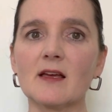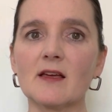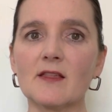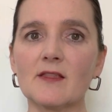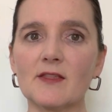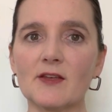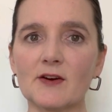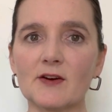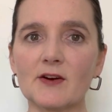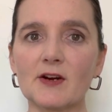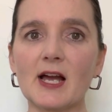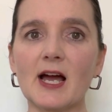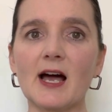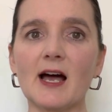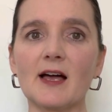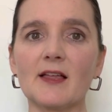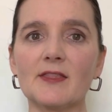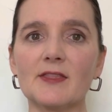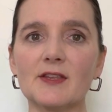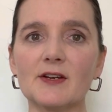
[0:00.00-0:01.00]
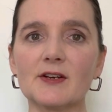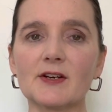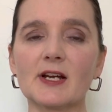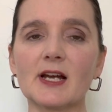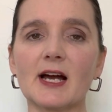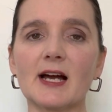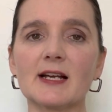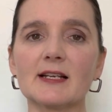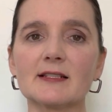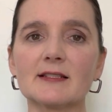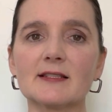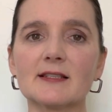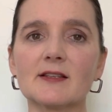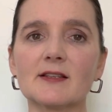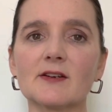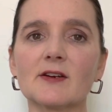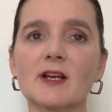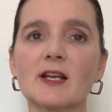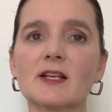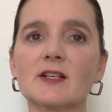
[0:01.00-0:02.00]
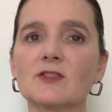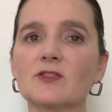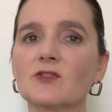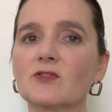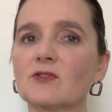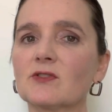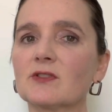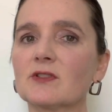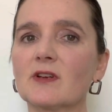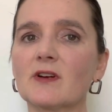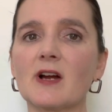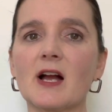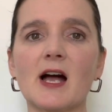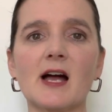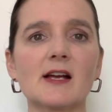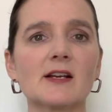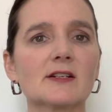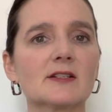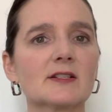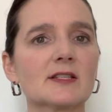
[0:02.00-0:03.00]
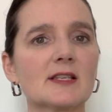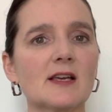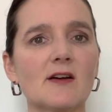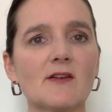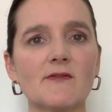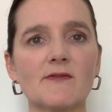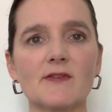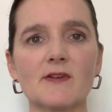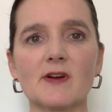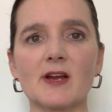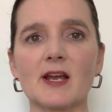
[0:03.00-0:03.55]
their God, their guides, their angels, their higher self, their